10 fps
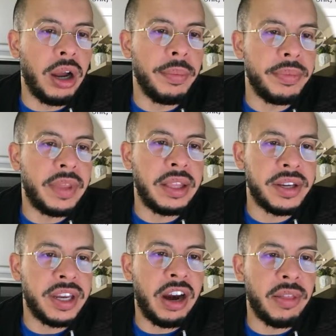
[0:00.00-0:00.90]
They took
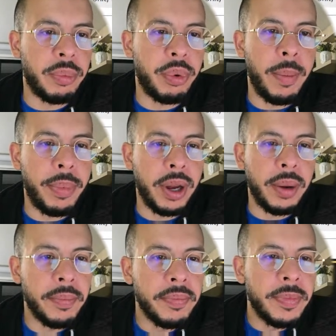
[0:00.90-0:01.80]
care of the property.
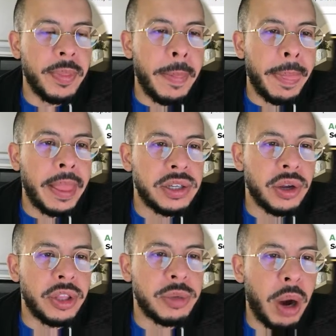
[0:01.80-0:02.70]
So
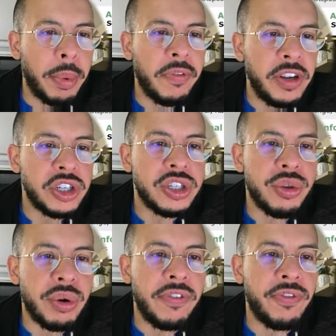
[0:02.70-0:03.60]
this property features
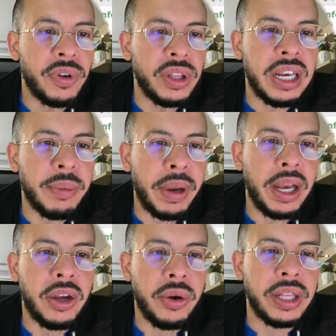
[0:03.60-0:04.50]
3 fully independent
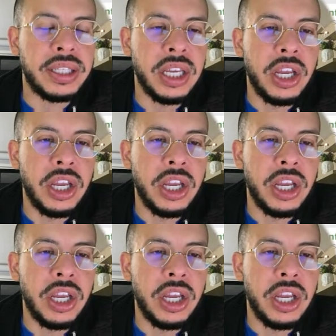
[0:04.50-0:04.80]
units.